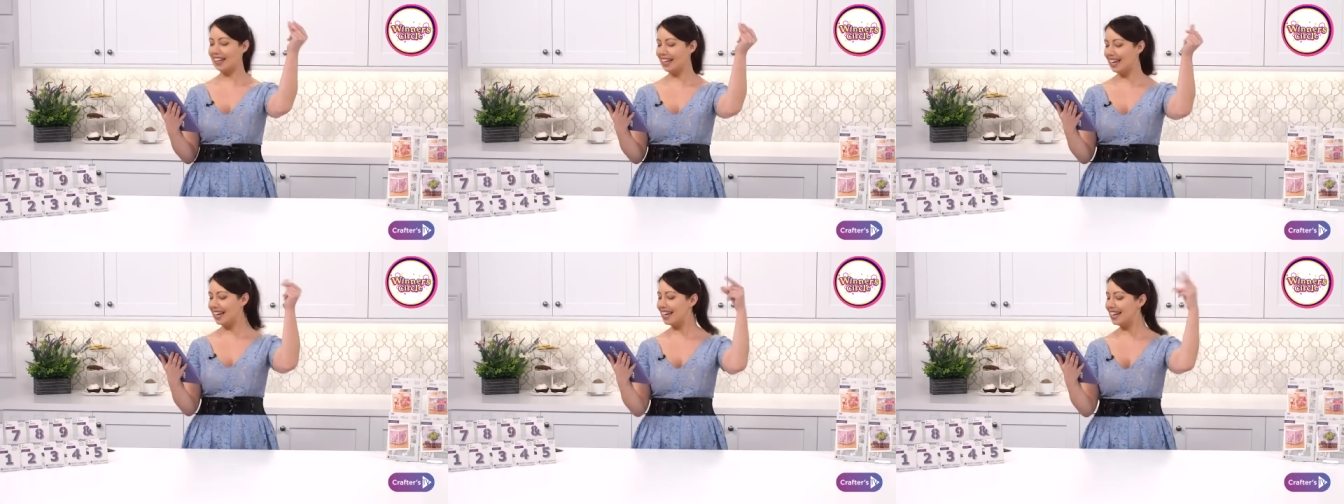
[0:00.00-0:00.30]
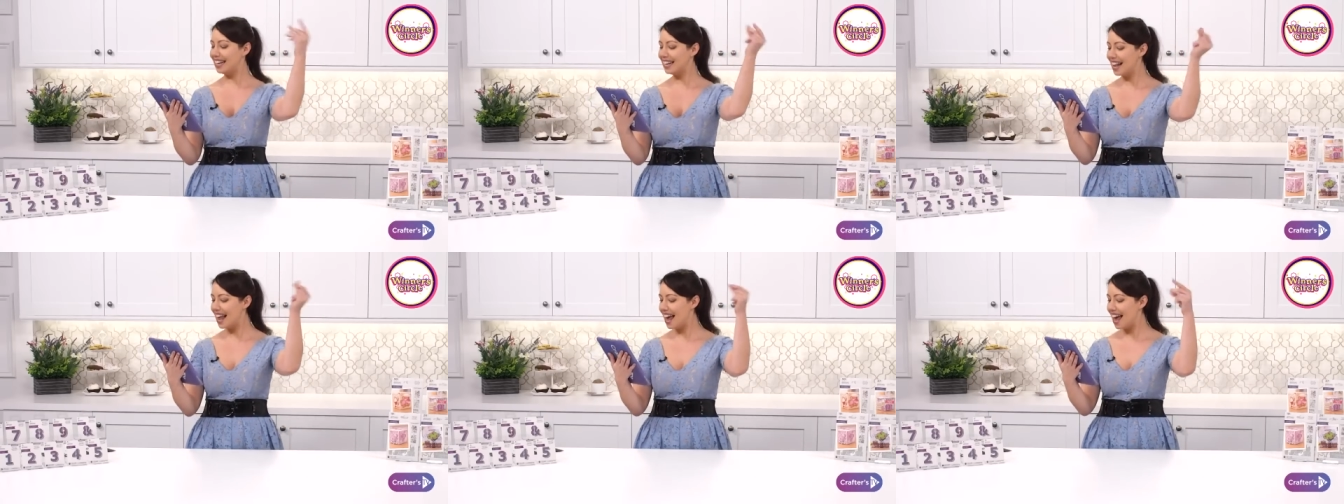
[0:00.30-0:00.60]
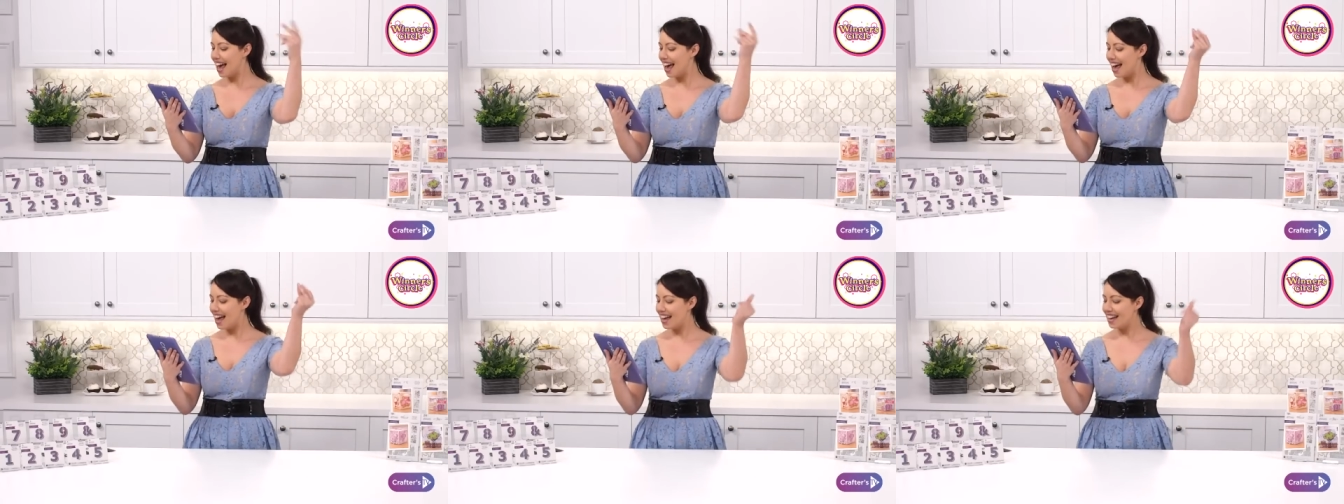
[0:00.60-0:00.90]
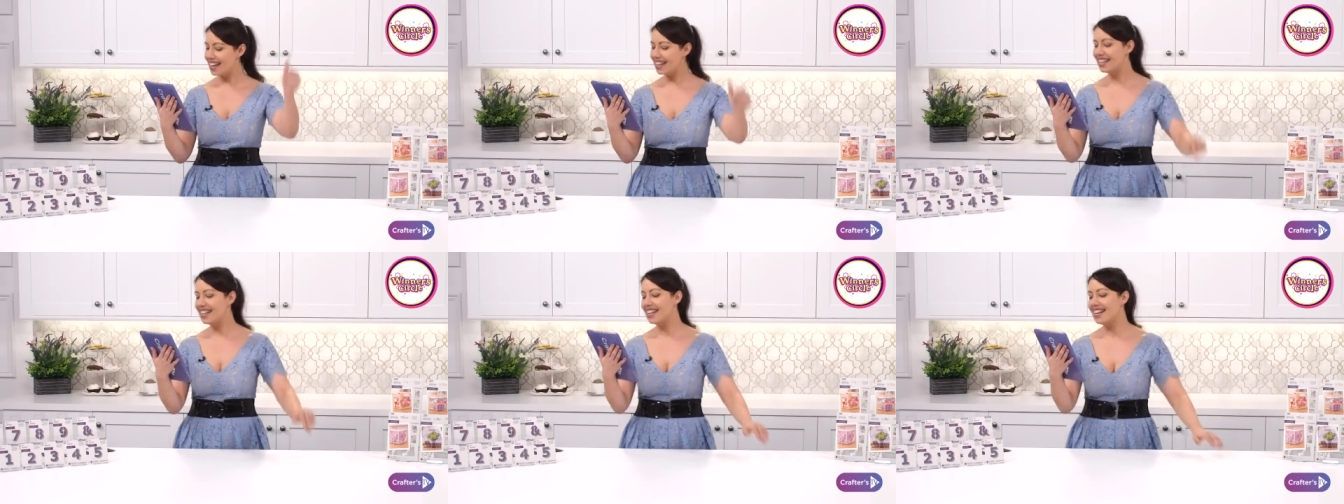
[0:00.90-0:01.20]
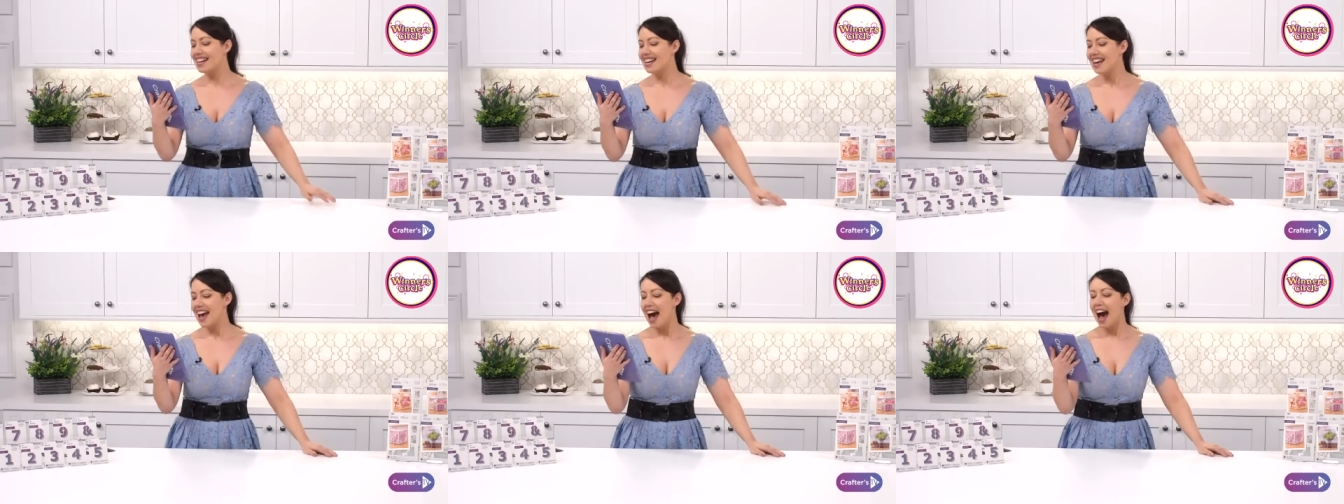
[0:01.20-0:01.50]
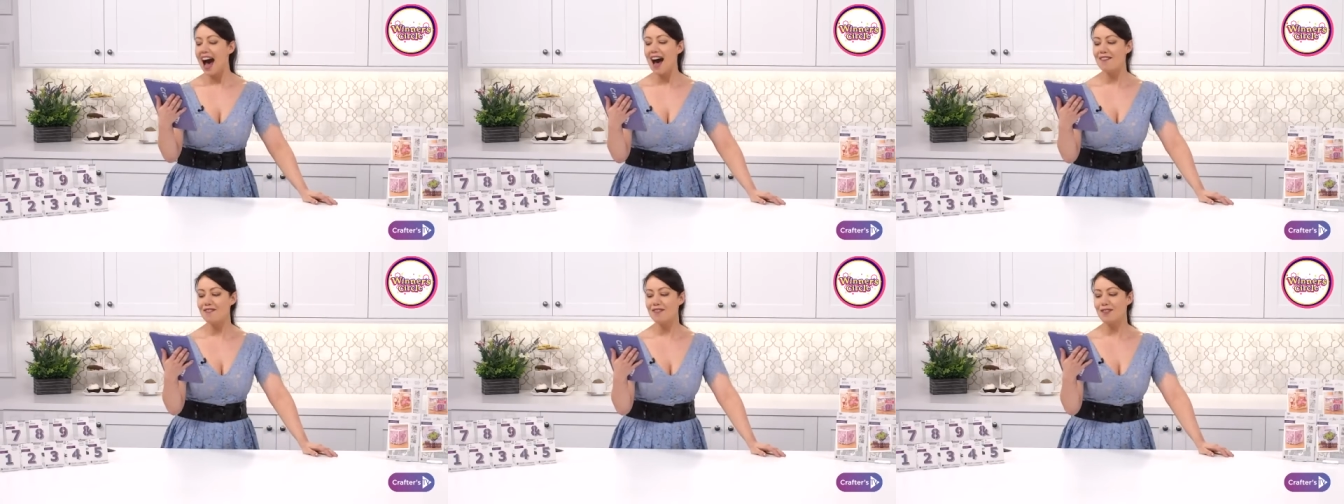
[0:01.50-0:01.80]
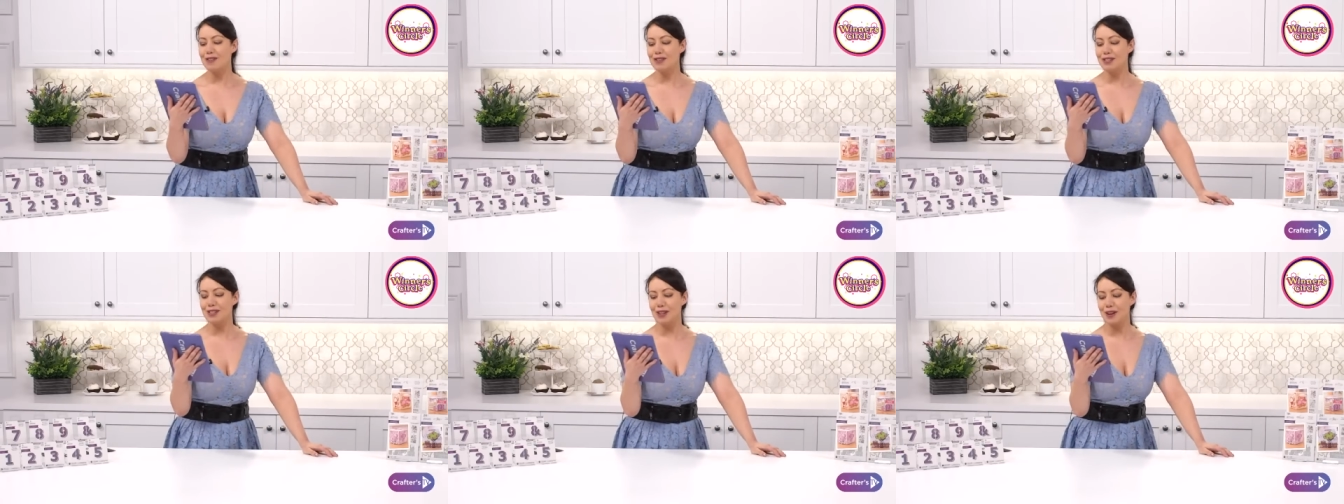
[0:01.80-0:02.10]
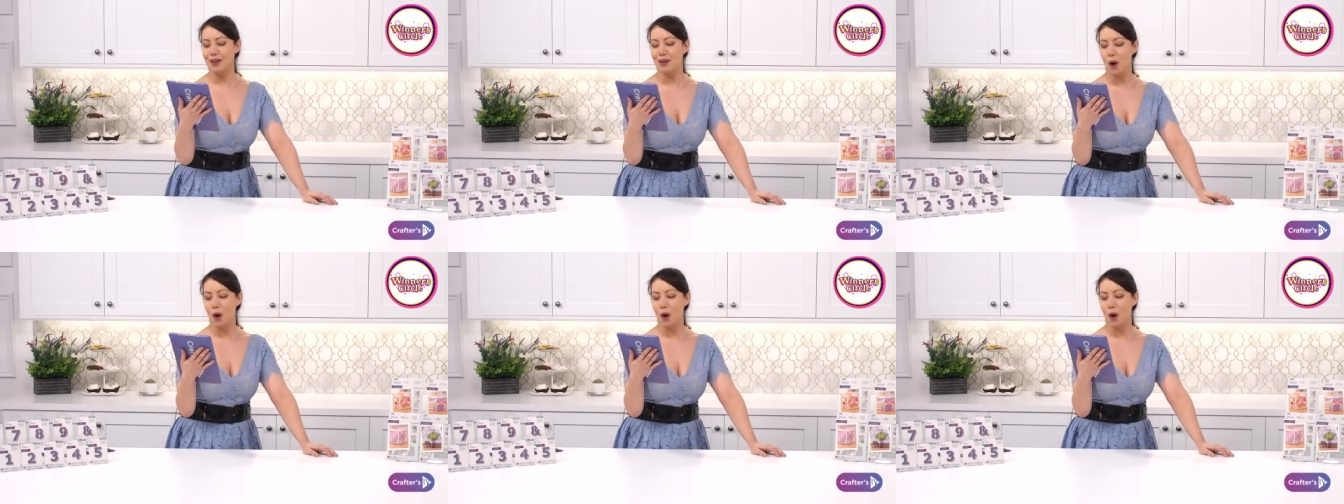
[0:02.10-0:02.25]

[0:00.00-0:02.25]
Leela. Excellent. I've also